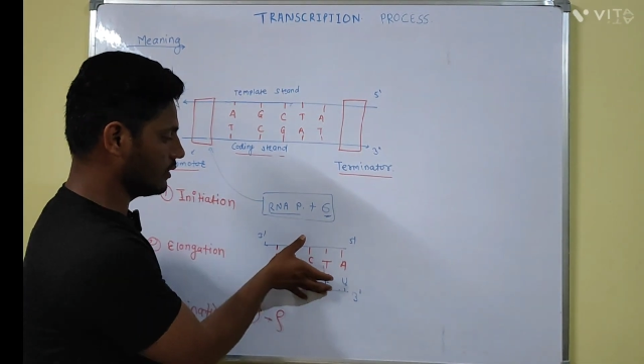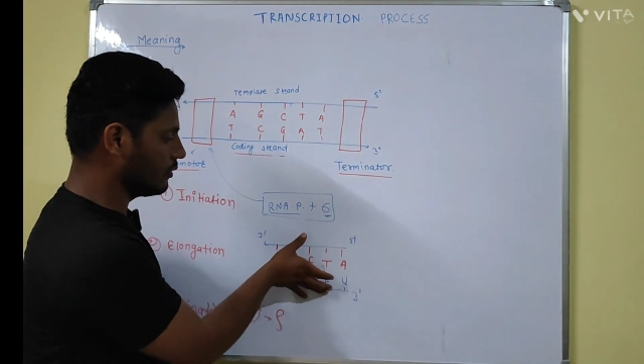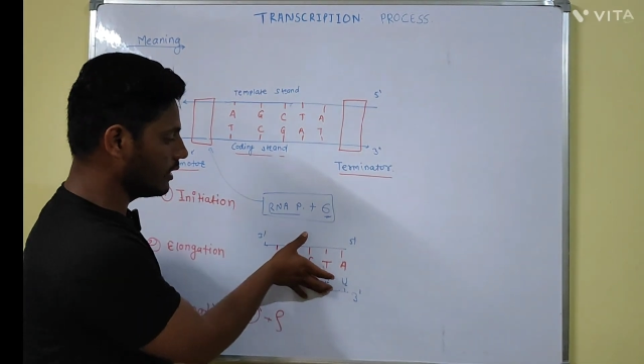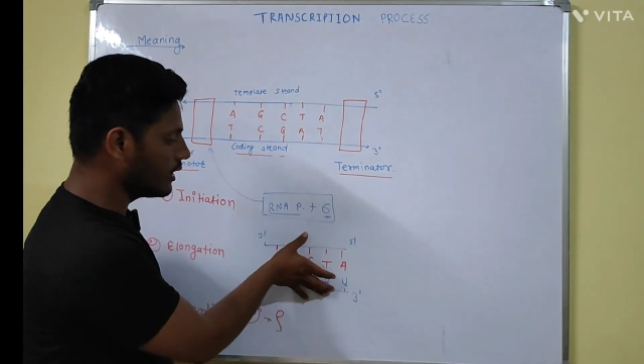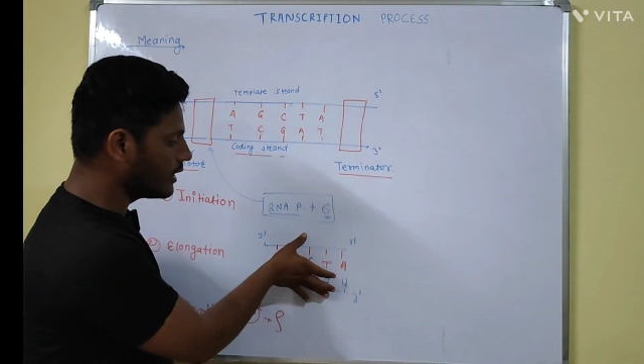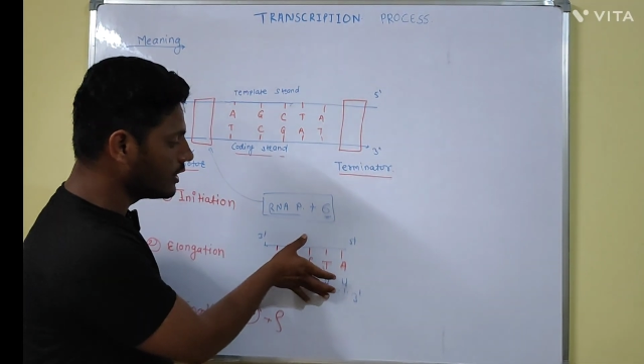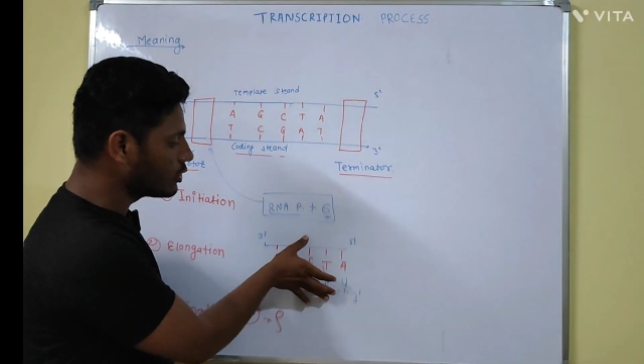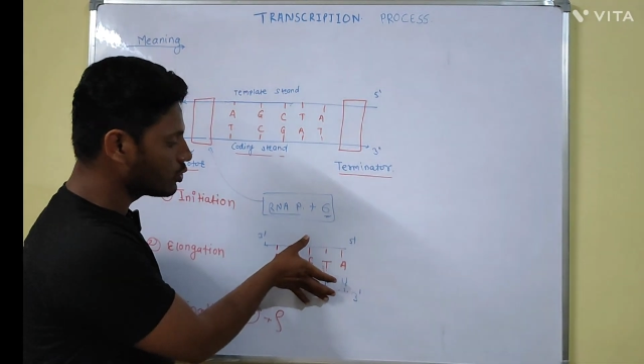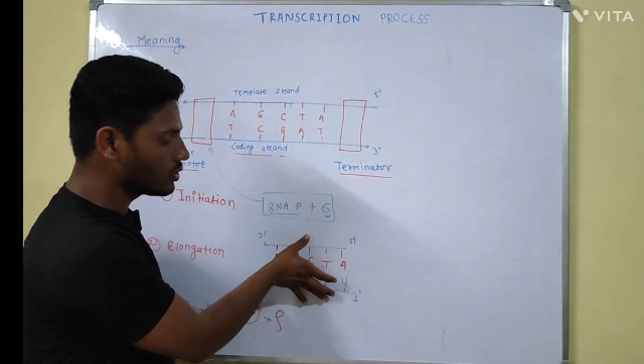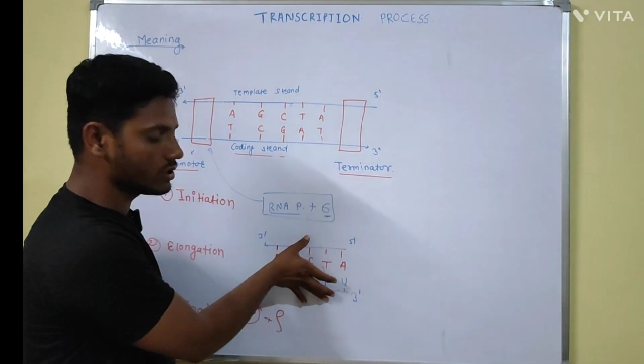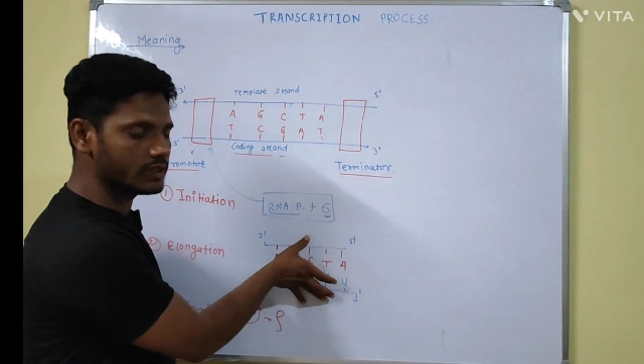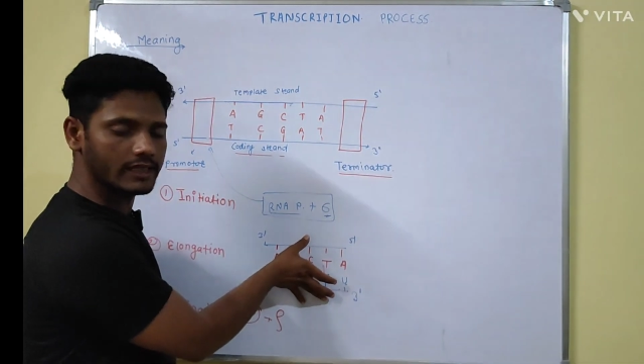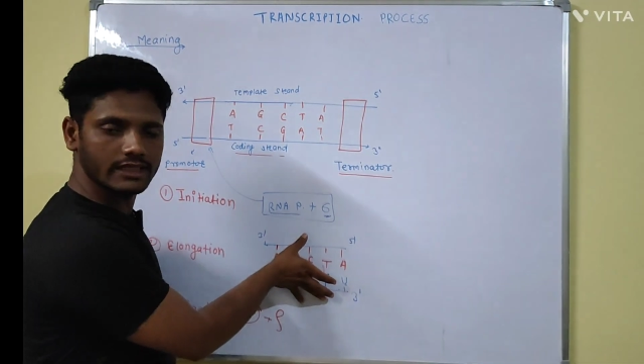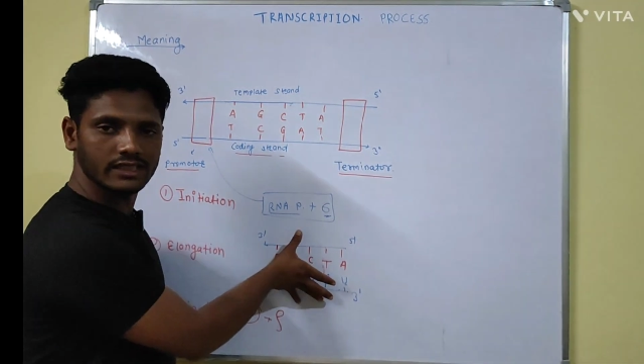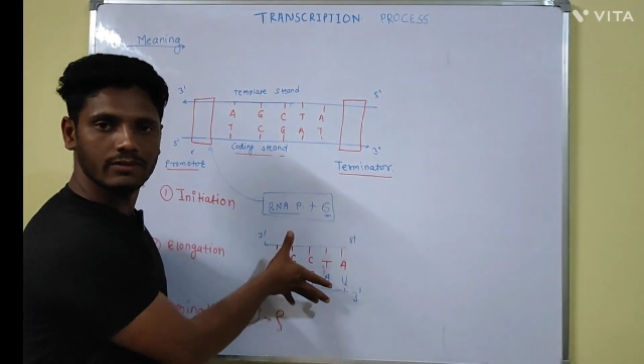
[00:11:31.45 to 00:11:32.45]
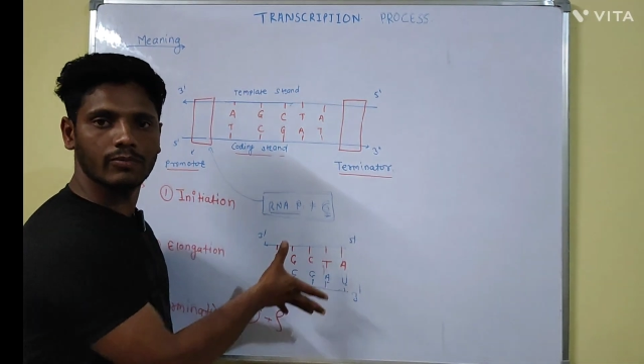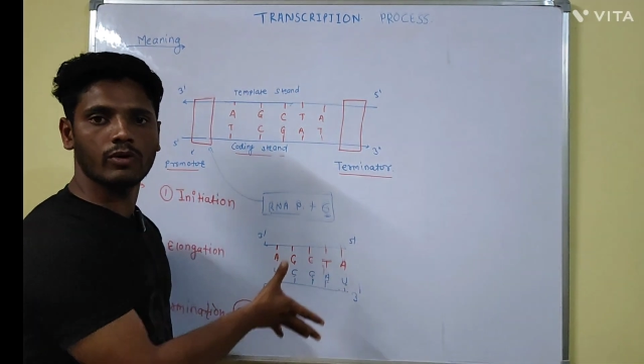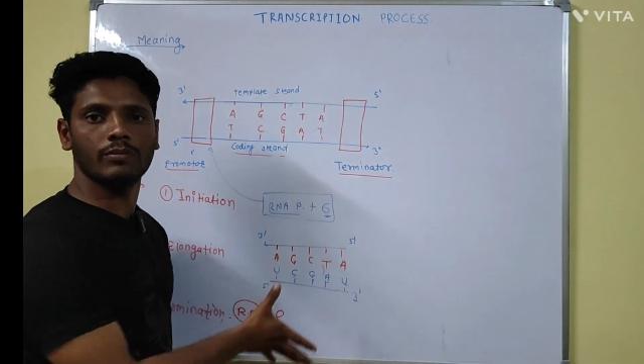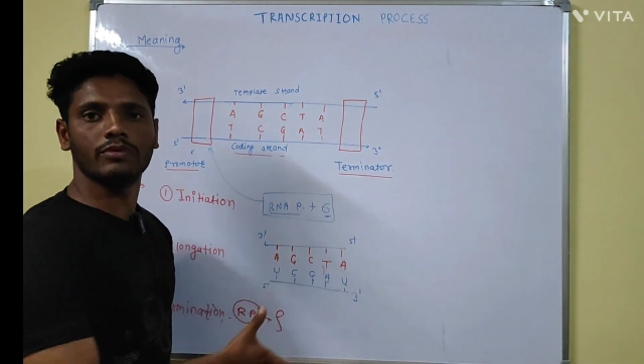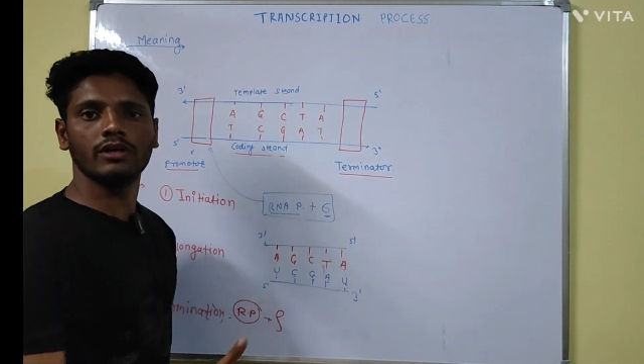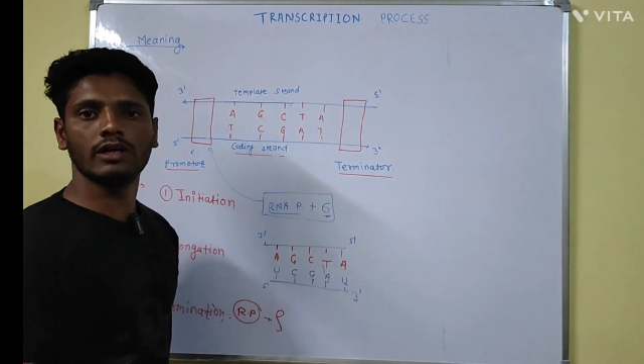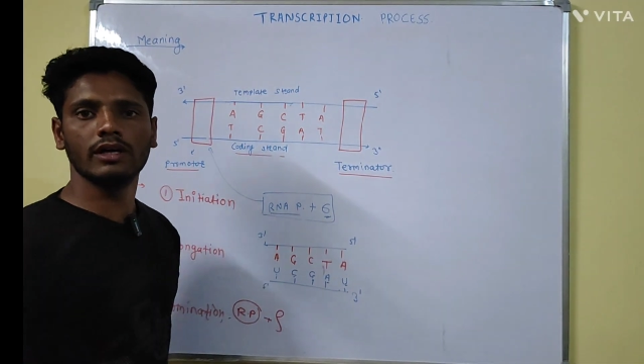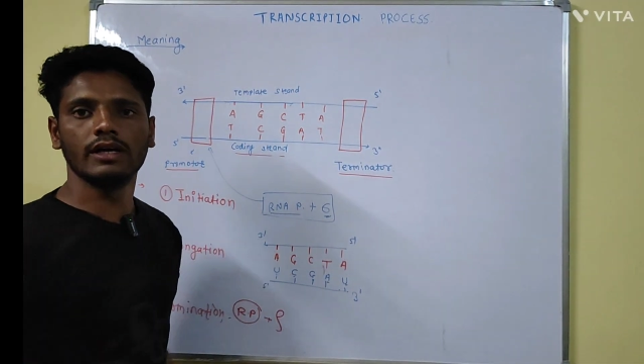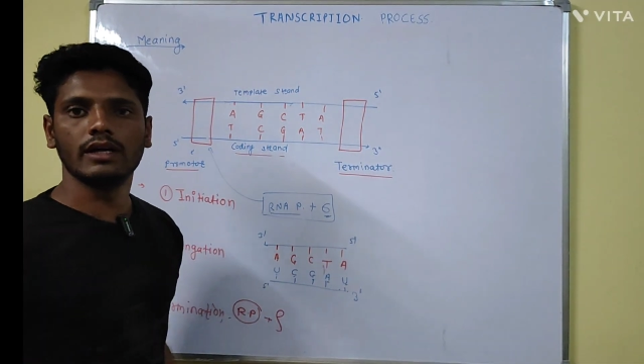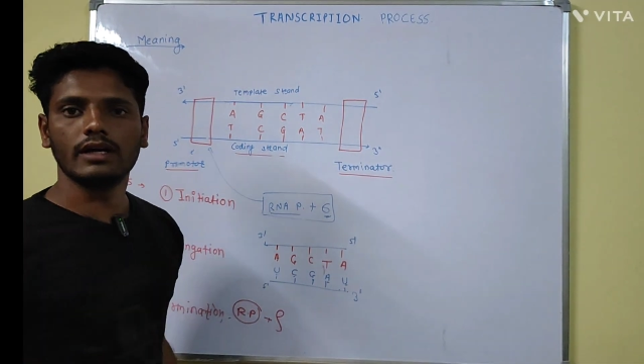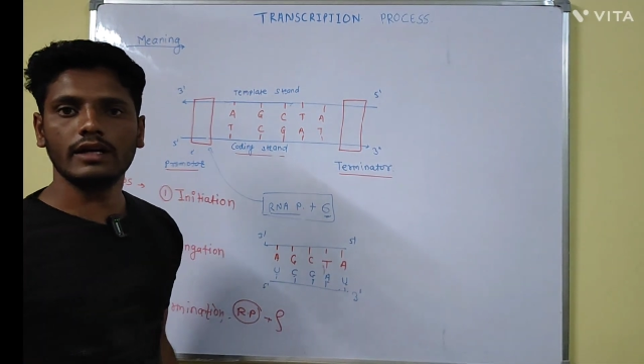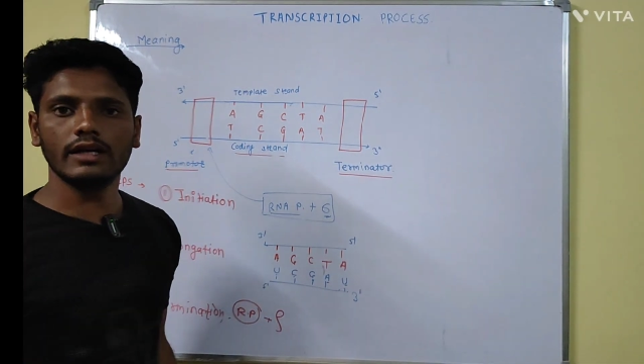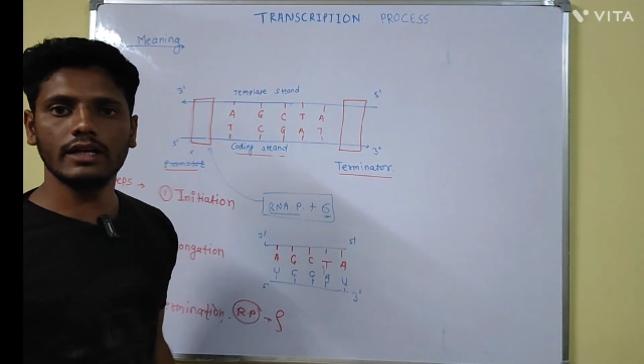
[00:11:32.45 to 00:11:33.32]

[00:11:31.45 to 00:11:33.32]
it will dissociates from the